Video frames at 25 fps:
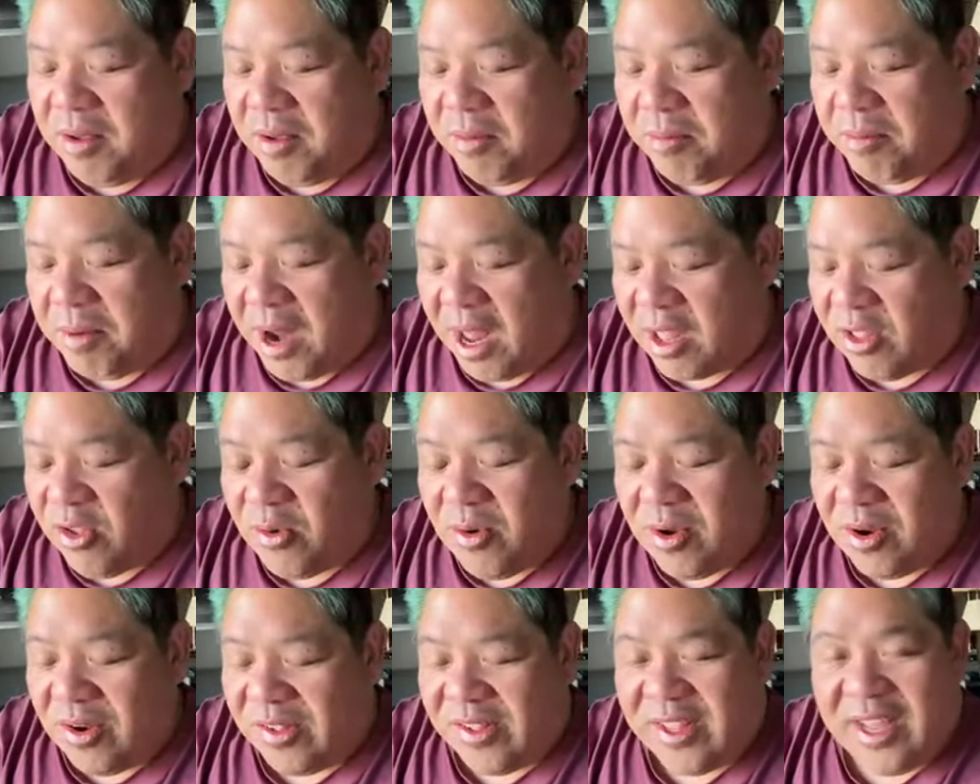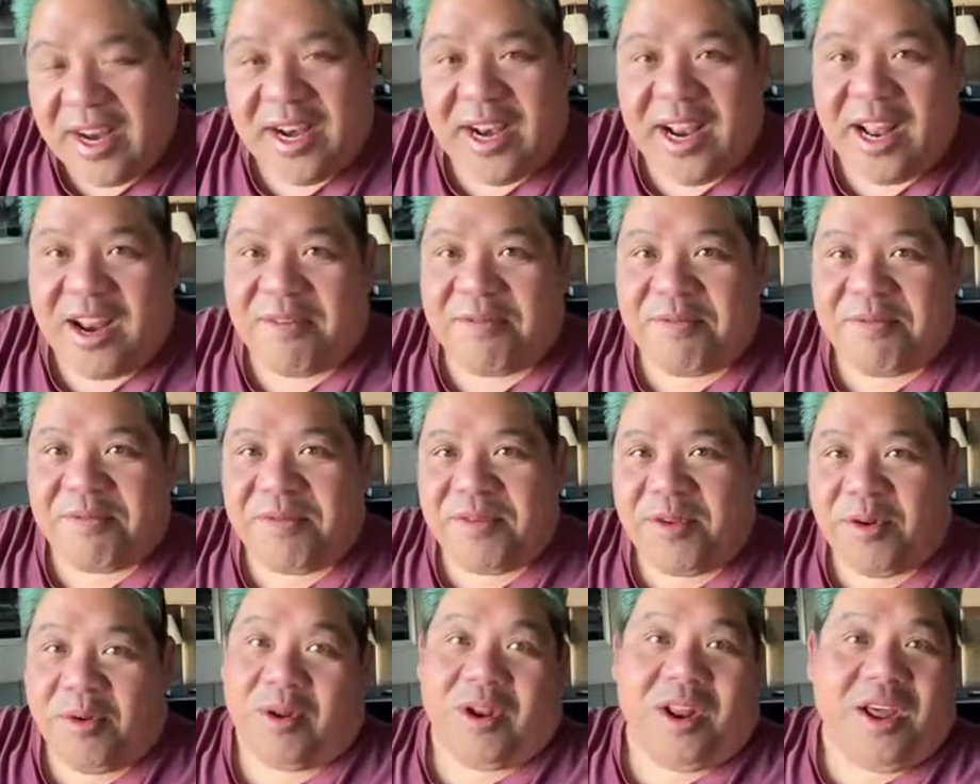but I do understand a lot
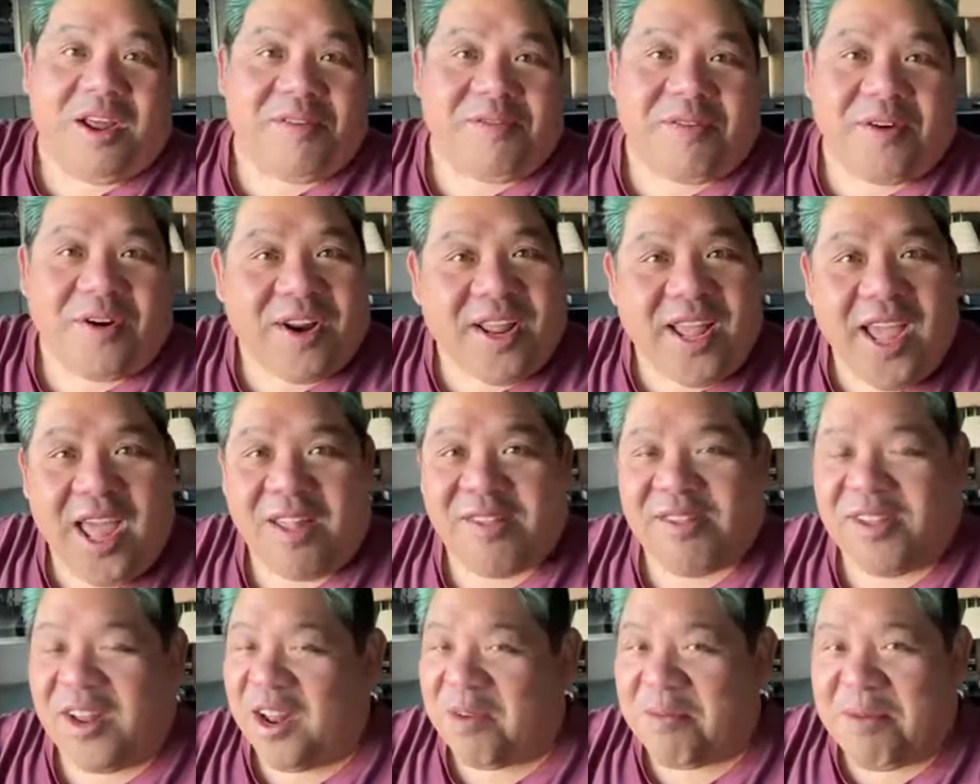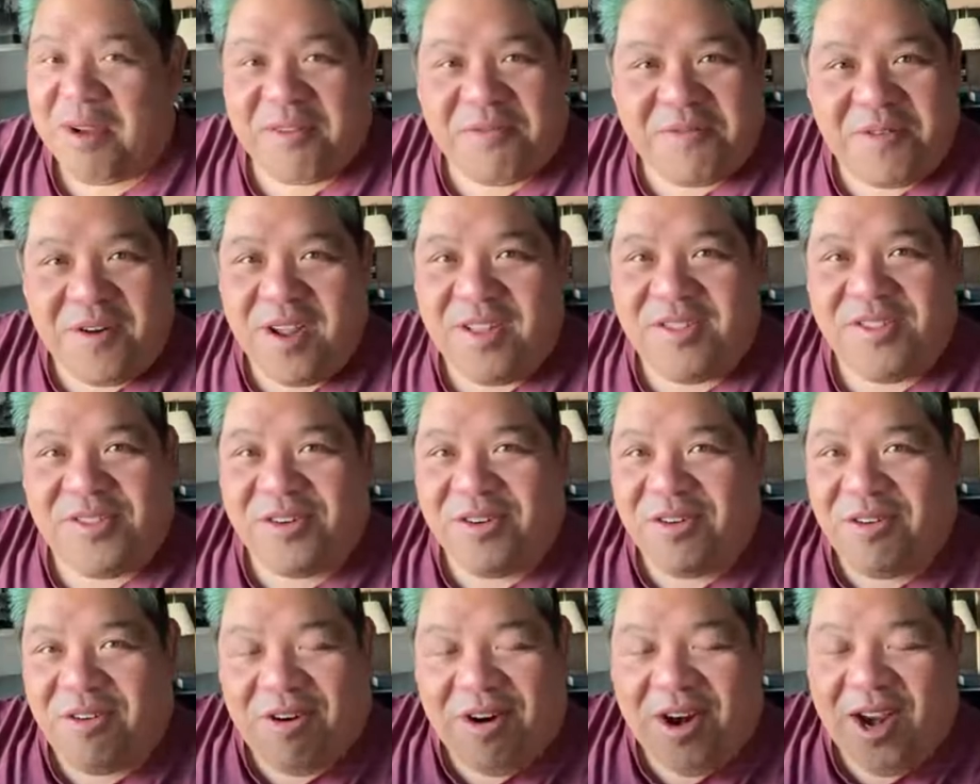of our guests, a lot of my friends
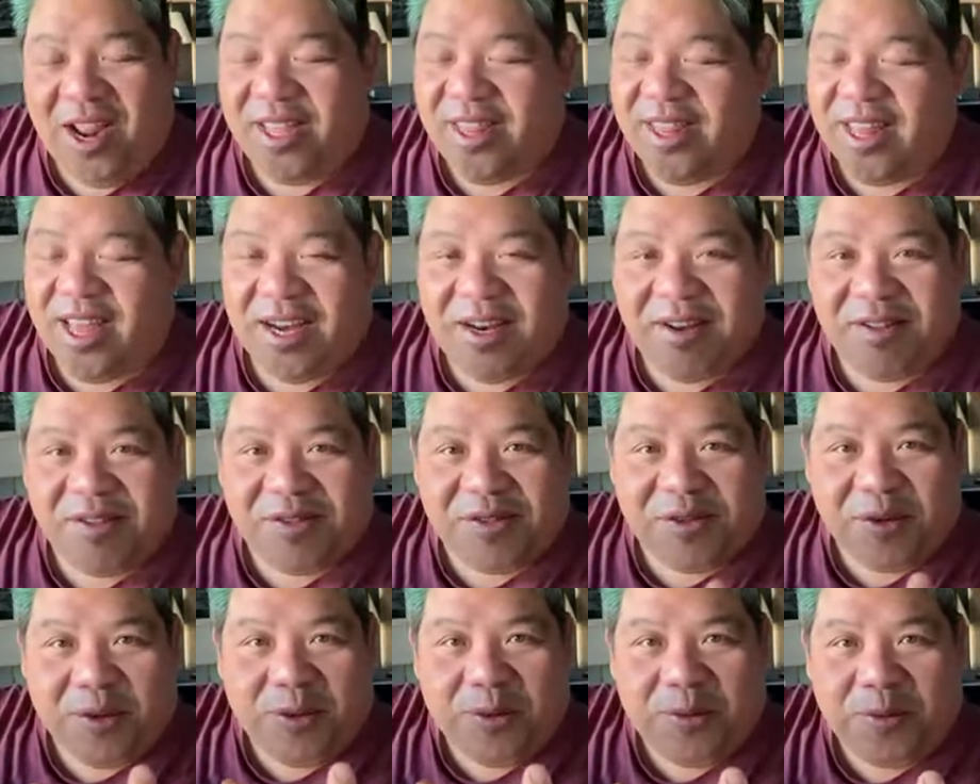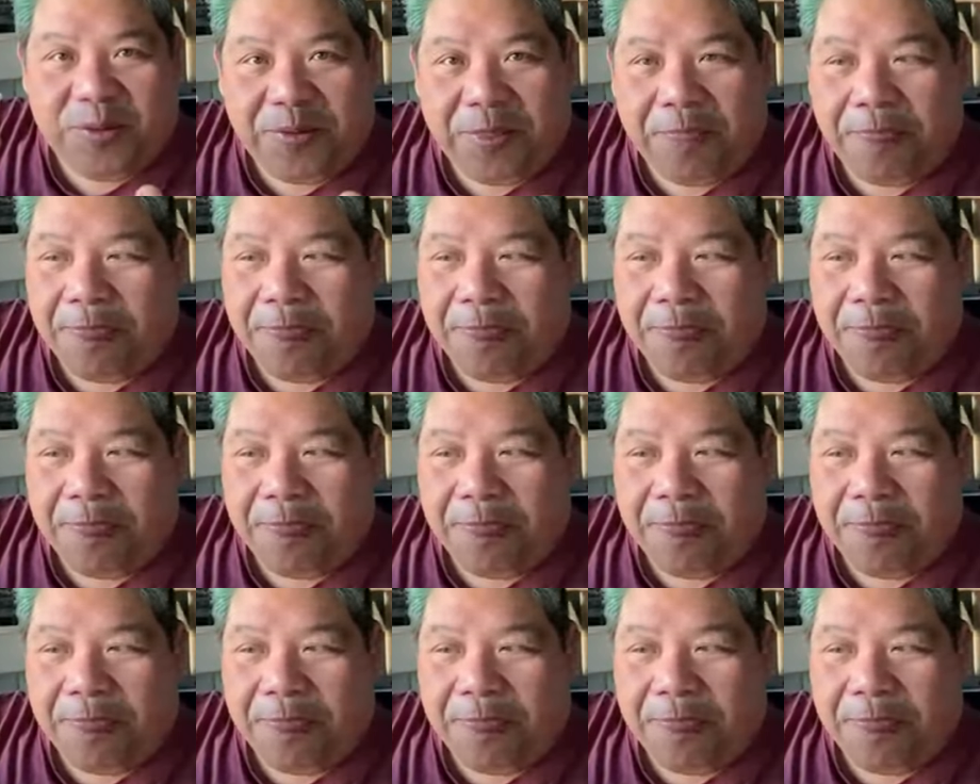are like that. And so,